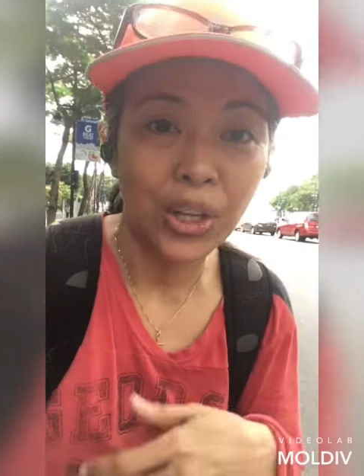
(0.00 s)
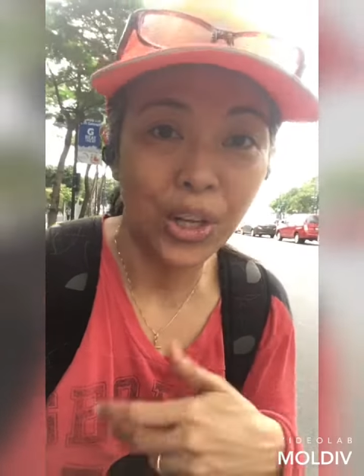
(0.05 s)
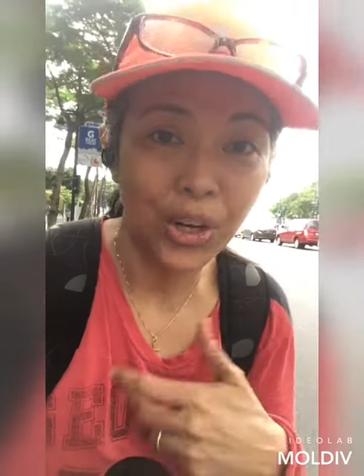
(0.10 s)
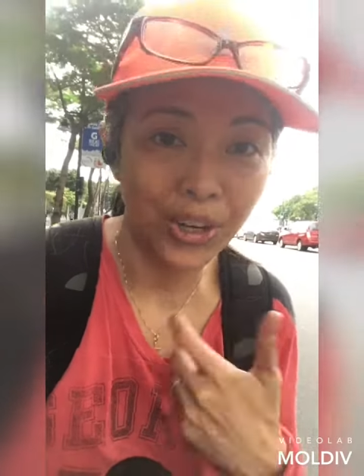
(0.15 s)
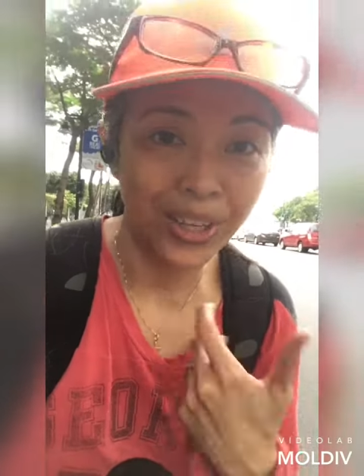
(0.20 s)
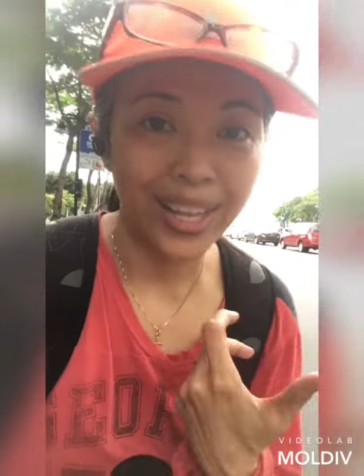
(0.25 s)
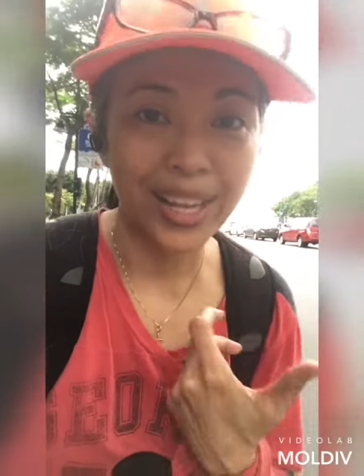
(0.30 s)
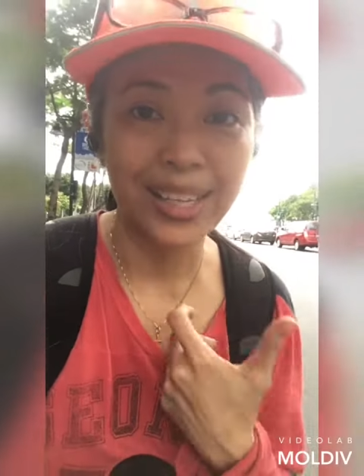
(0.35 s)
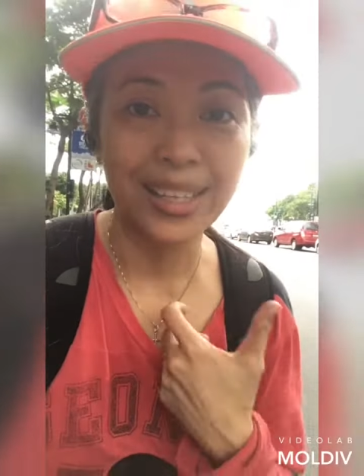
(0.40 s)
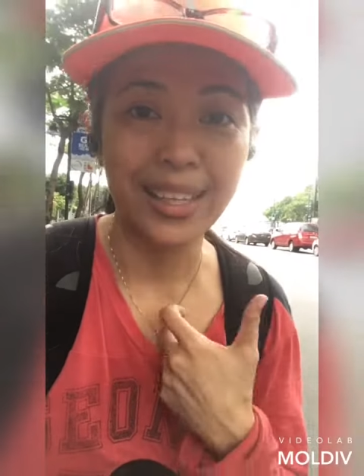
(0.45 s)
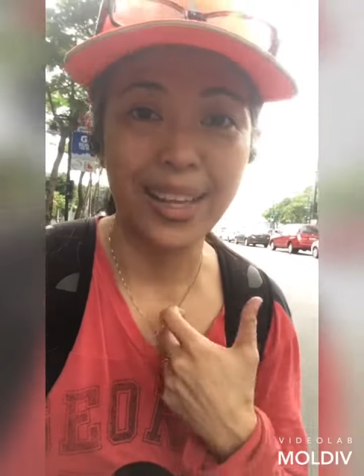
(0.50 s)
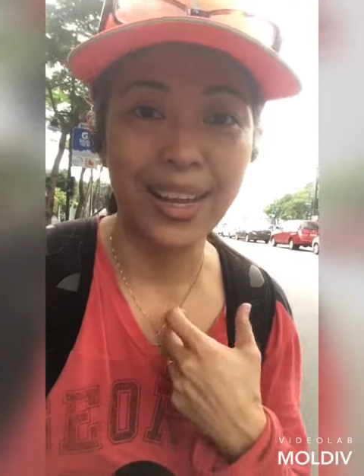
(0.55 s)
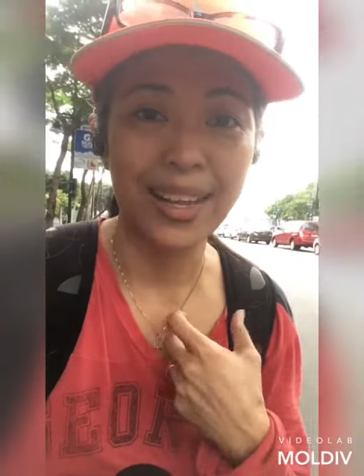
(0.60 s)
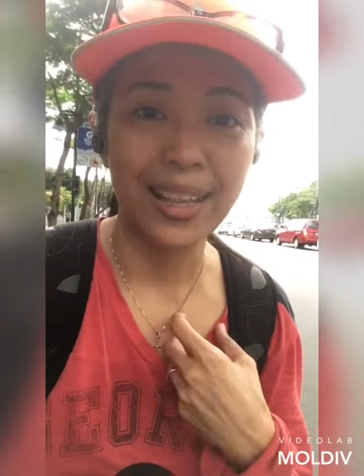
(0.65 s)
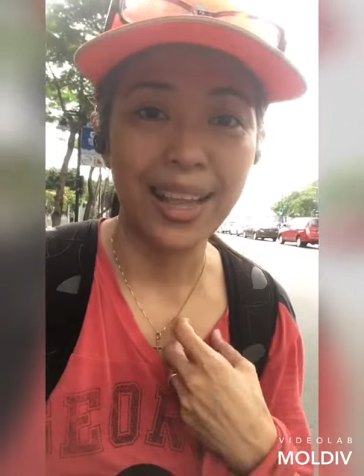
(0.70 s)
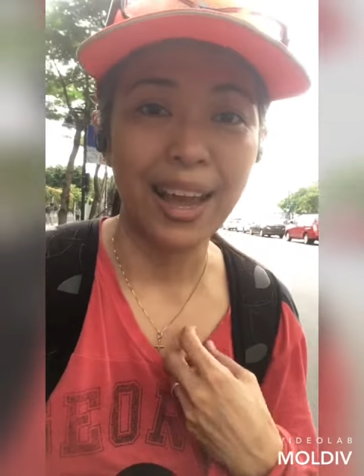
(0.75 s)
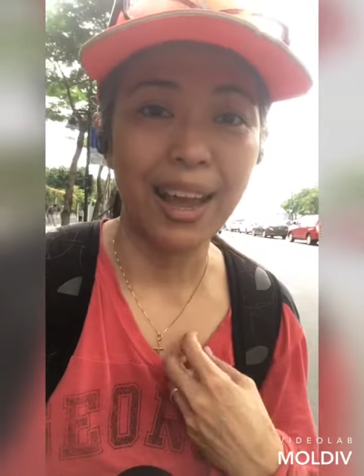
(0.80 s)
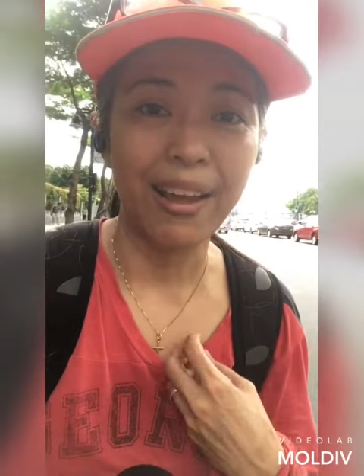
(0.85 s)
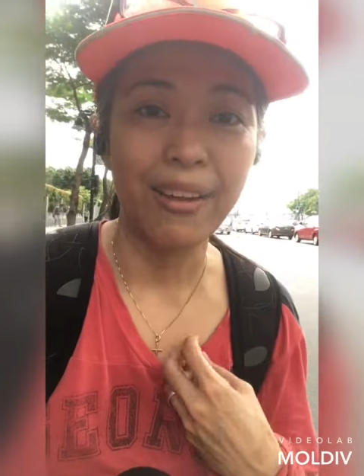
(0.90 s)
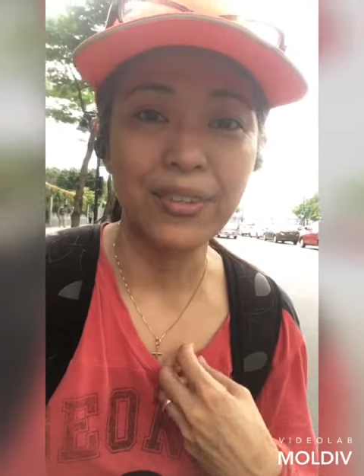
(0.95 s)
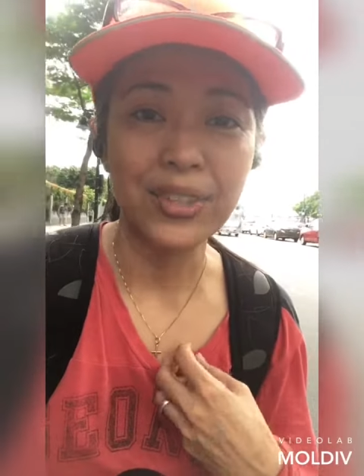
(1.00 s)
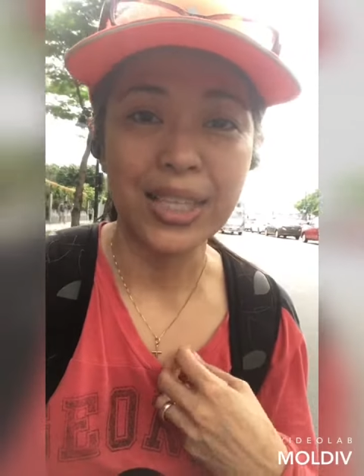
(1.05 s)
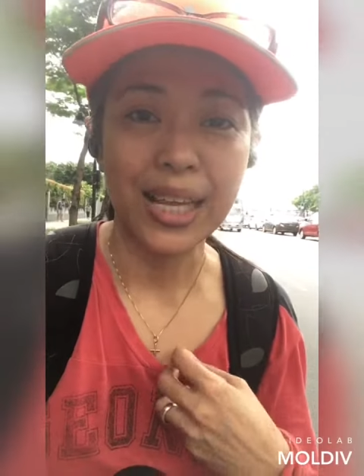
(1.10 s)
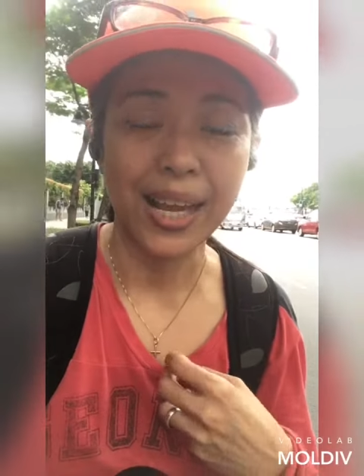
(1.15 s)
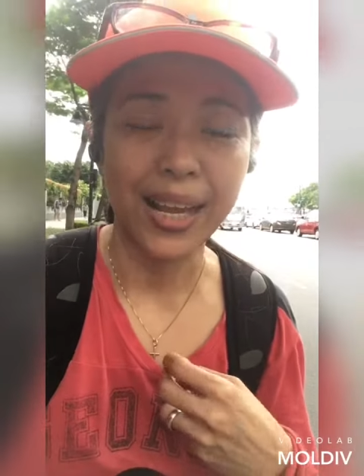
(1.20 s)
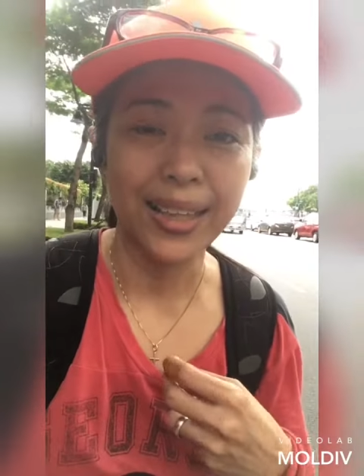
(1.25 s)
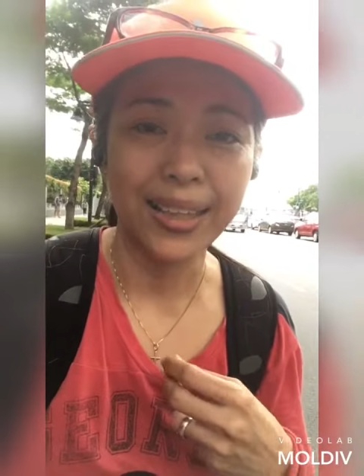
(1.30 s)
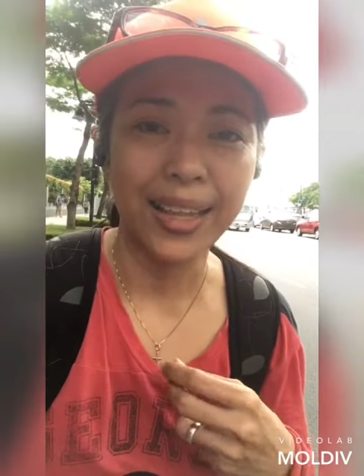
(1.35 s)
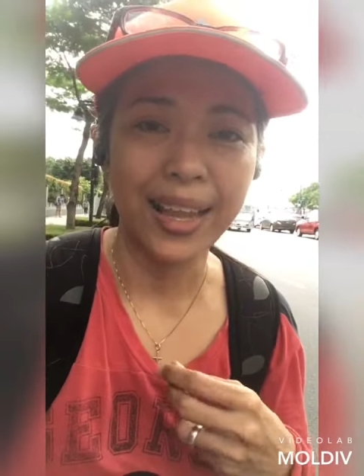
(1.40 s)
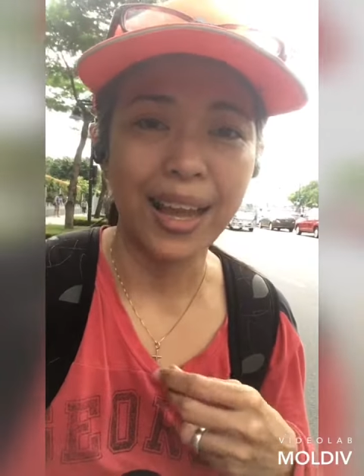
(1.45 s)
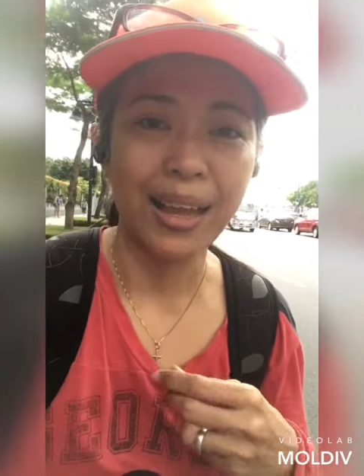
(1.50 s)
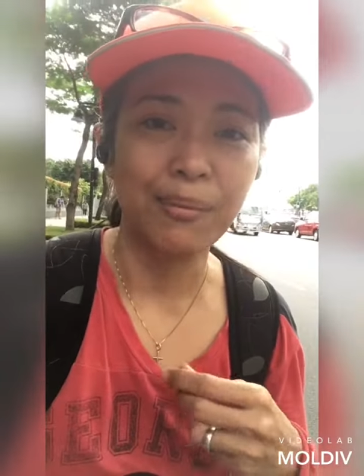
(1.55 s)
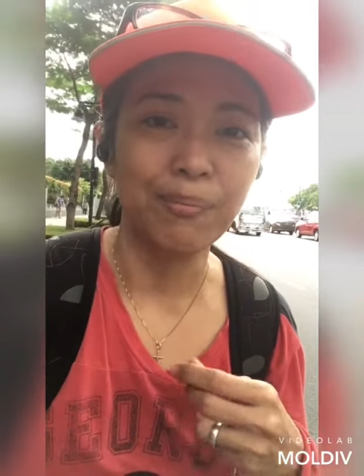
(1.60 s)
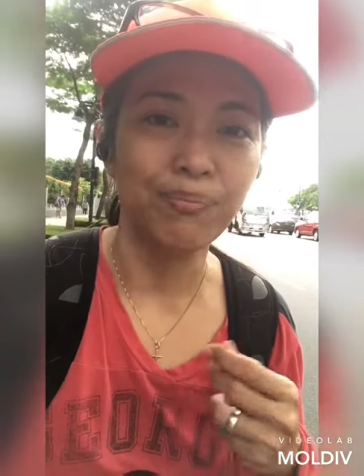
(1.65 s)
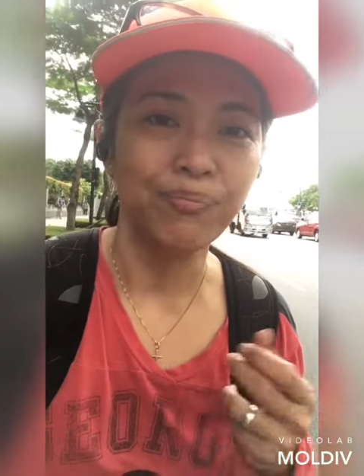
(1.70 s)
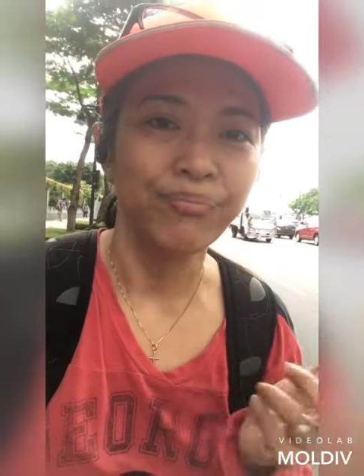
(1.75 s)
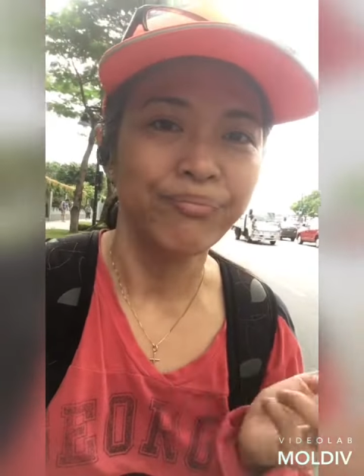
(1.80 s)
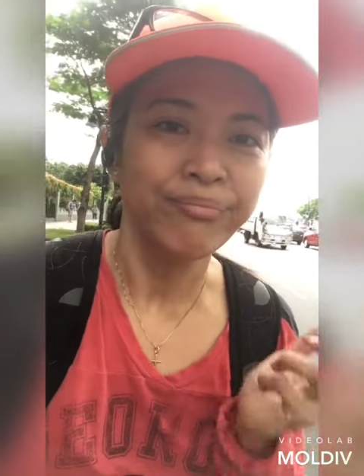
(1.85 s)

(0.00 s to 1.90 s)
your day-to-day lives, and then